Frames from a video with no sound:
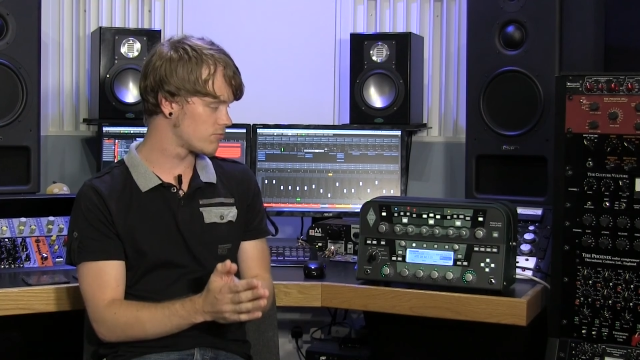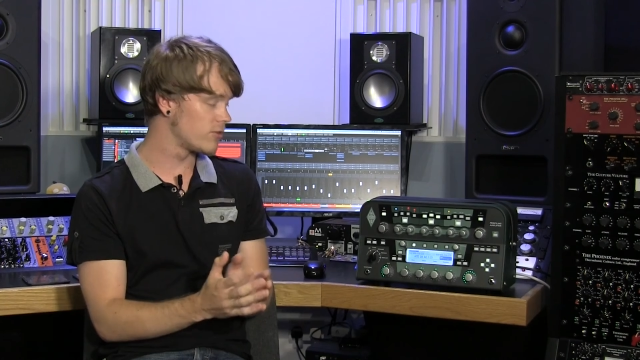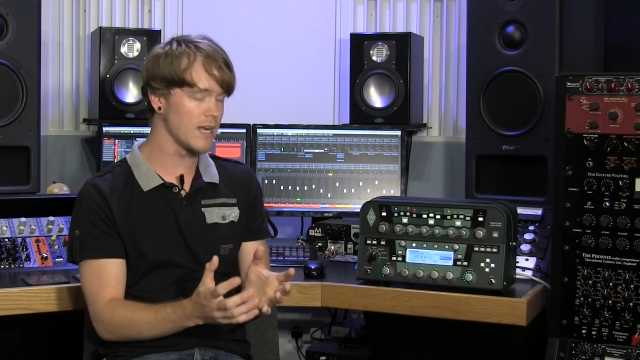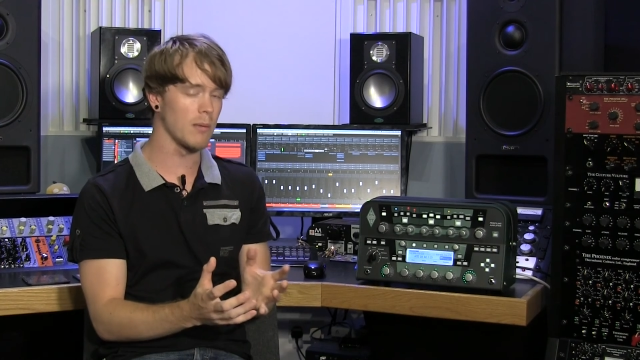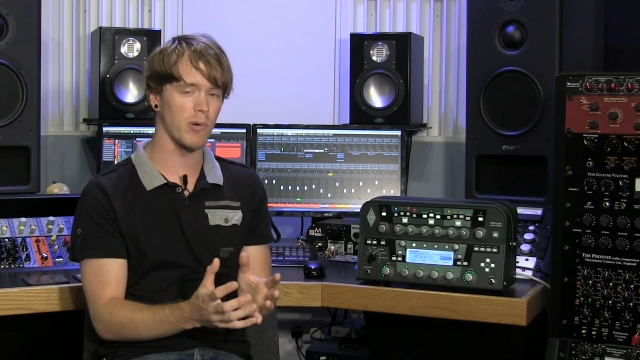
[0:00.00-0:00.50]

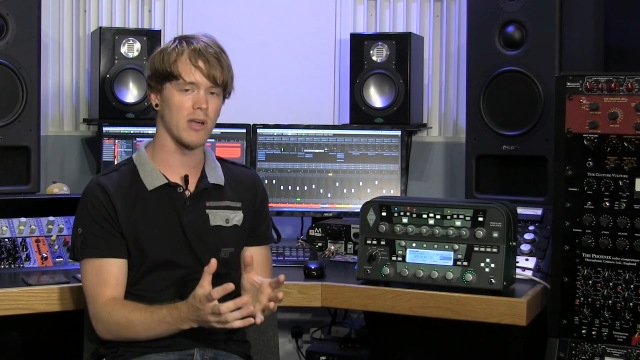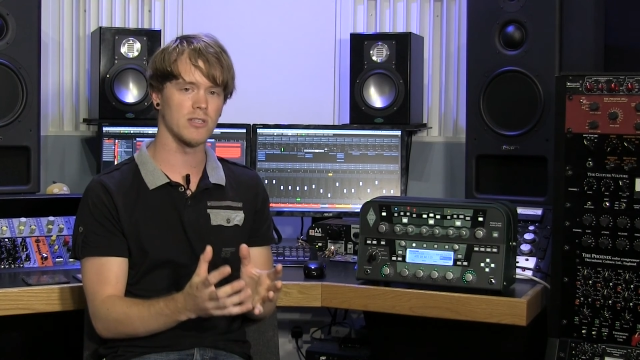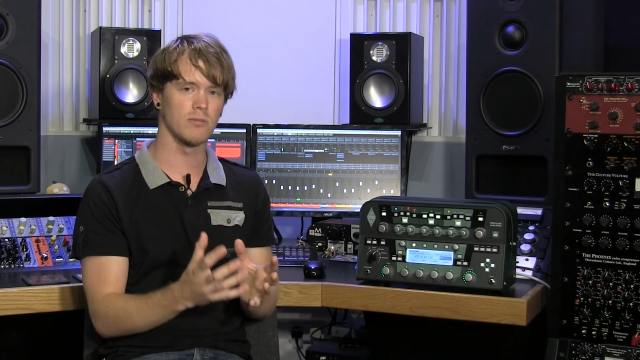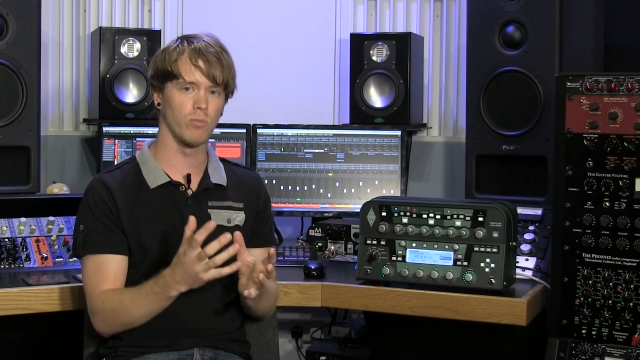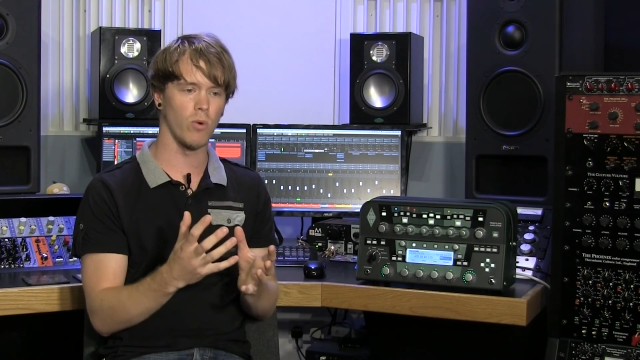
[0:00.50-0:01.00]
really
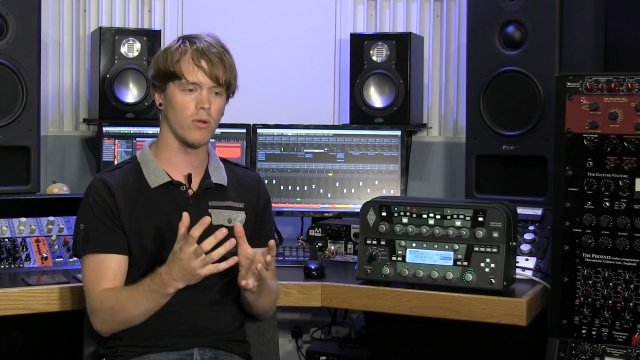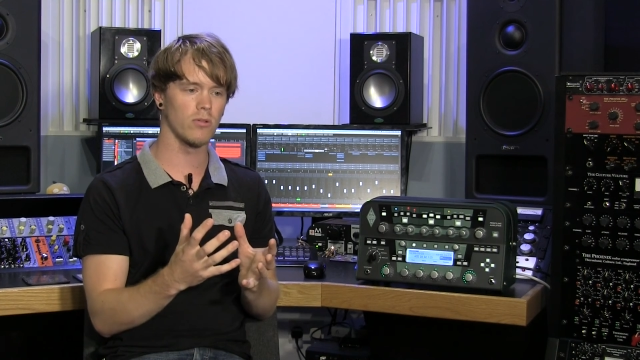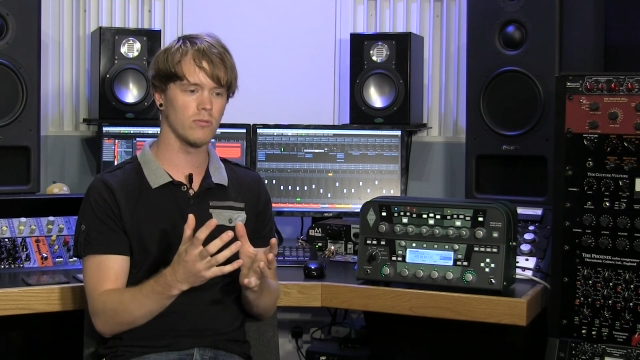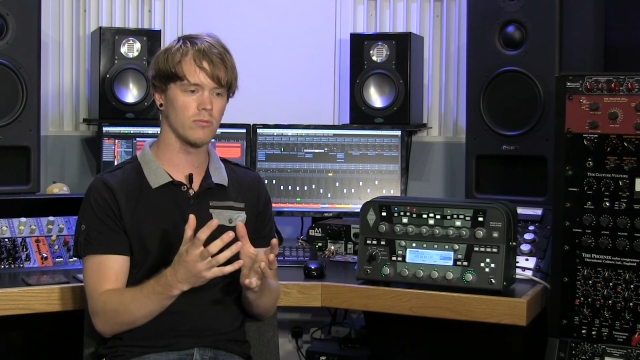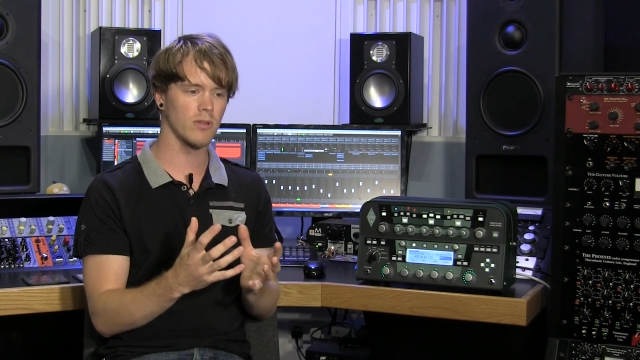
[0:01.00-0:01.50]
embrace what
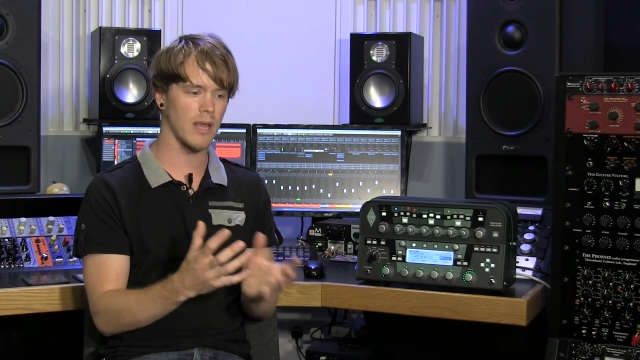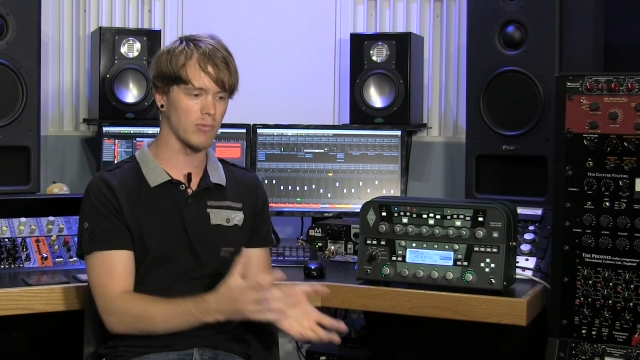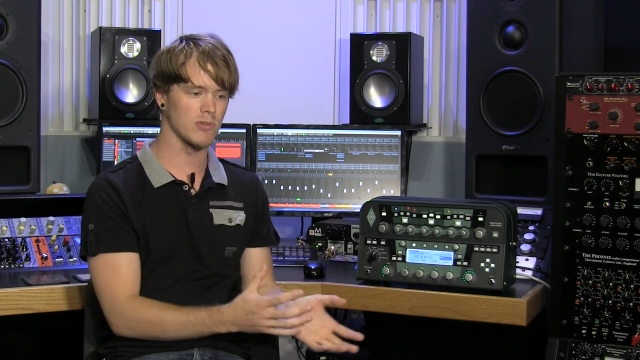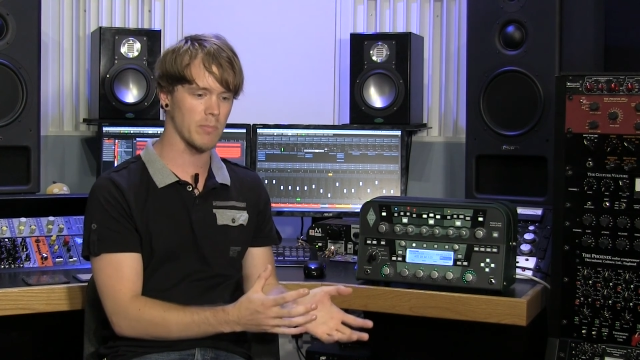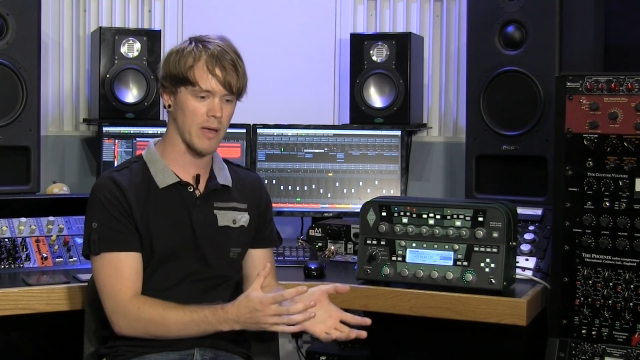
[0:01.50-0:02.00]

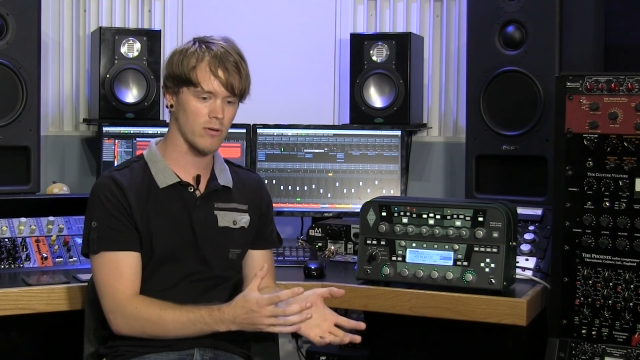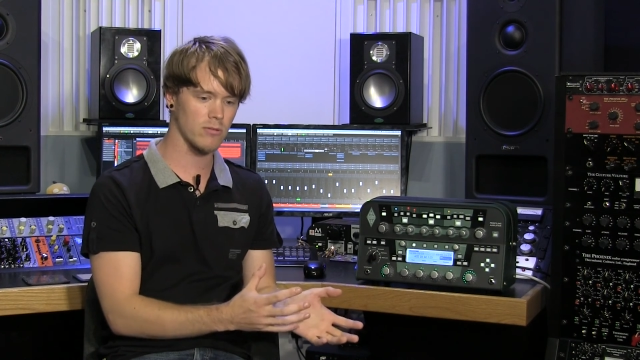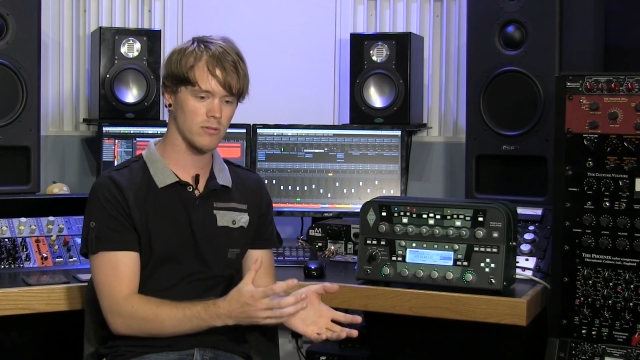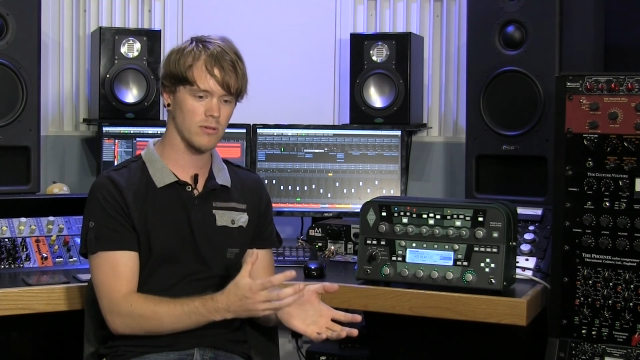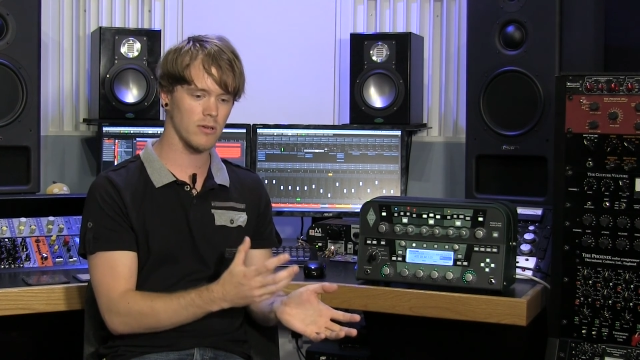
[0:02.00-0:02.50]
Kemper is about,